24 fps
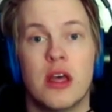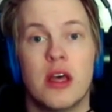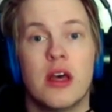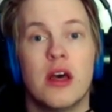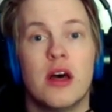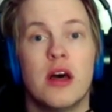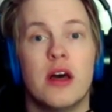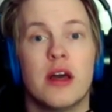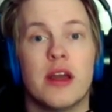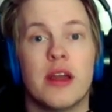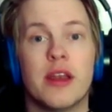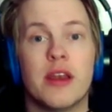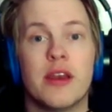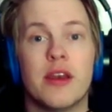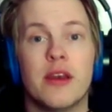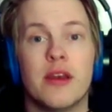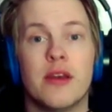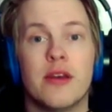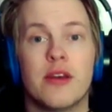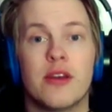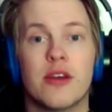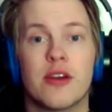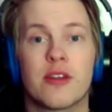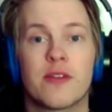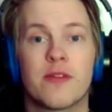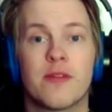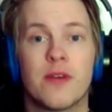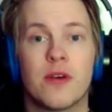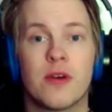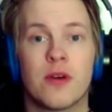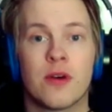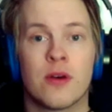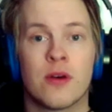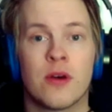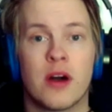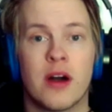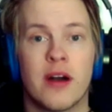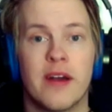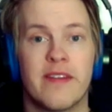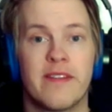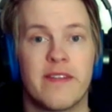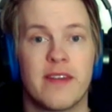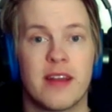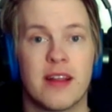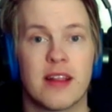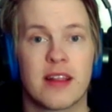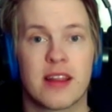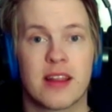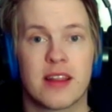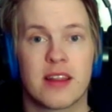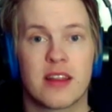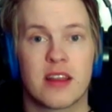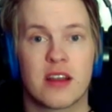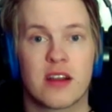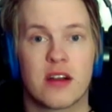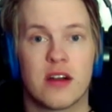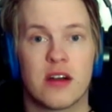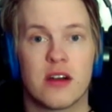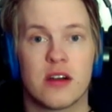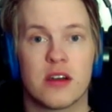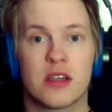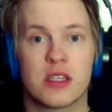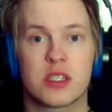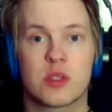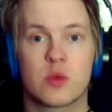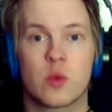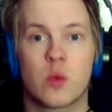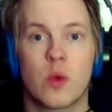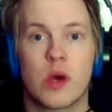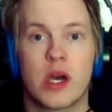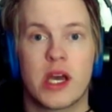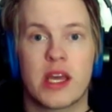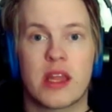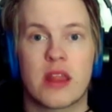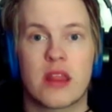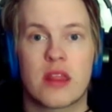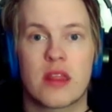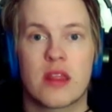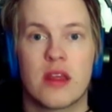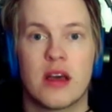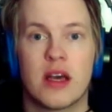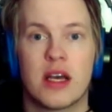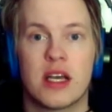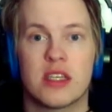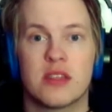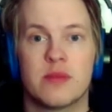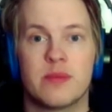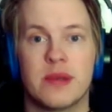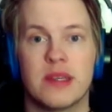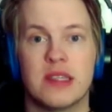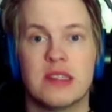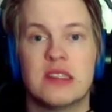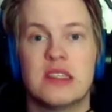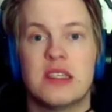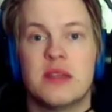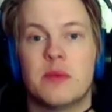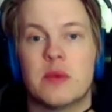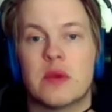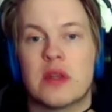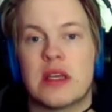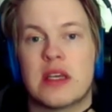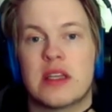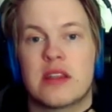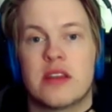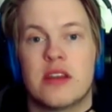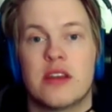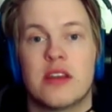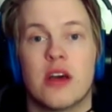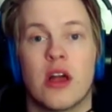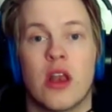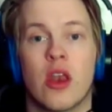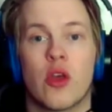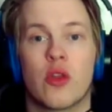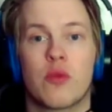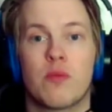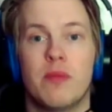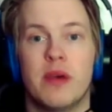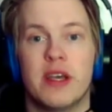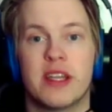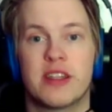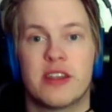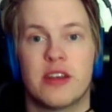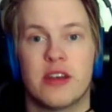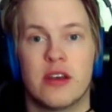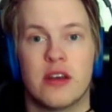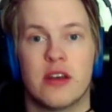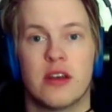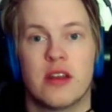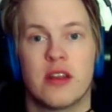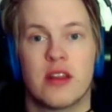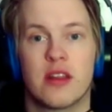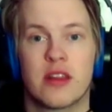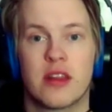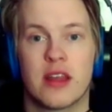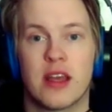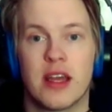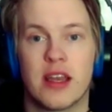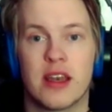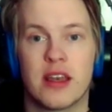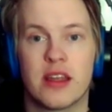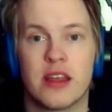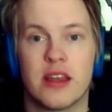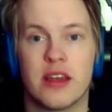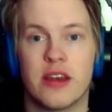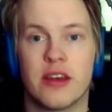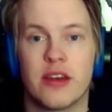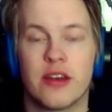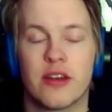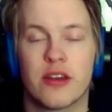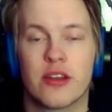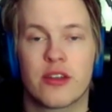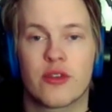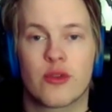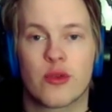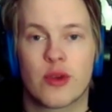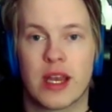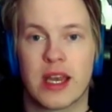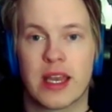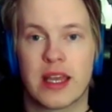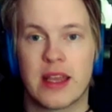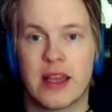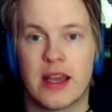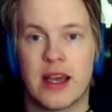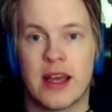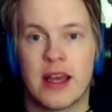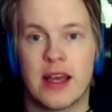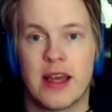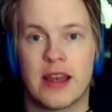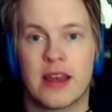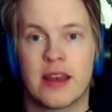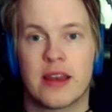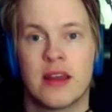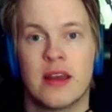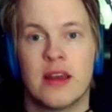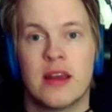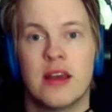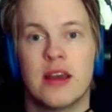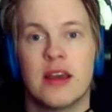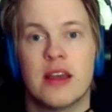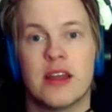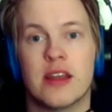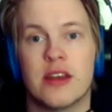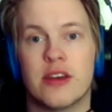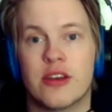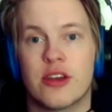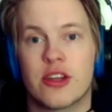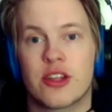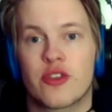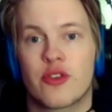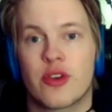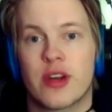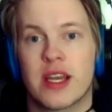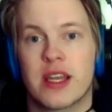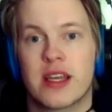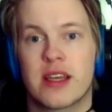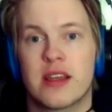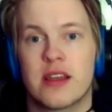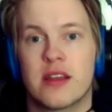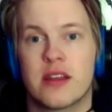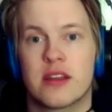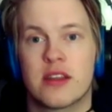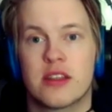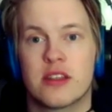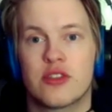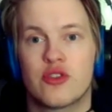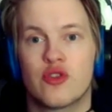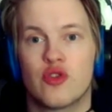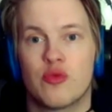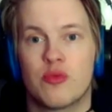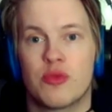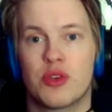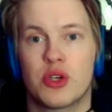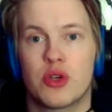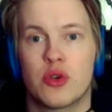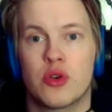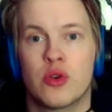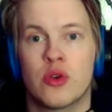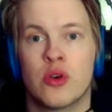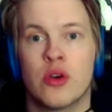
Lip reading: in DiRT 4 I feel that the car's weight has been simulated a lot better than in DiRT Rally, and in DiRT Rally the Subaru